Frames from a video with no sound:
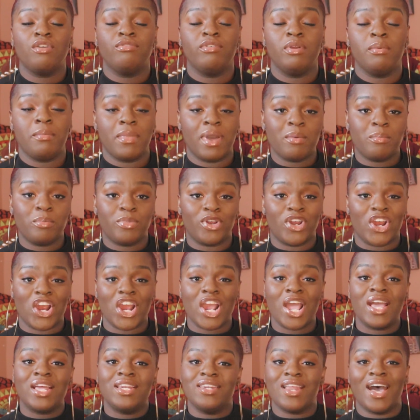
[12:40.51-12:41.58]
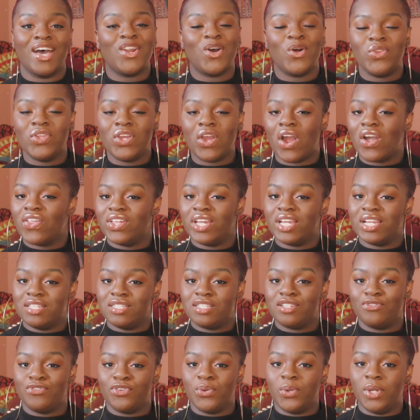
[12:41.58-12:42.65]
Remember, not only are they
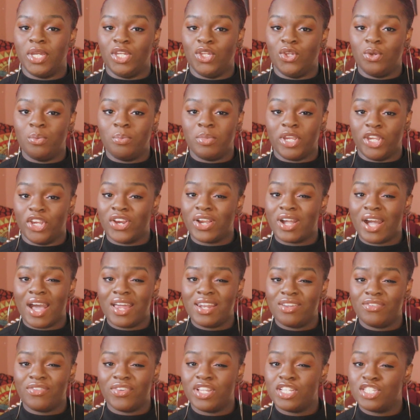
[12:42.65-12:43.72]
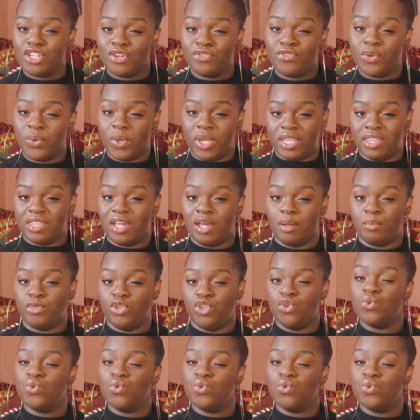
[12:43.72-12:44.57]
interviewing you, but you're kind of interviewing them.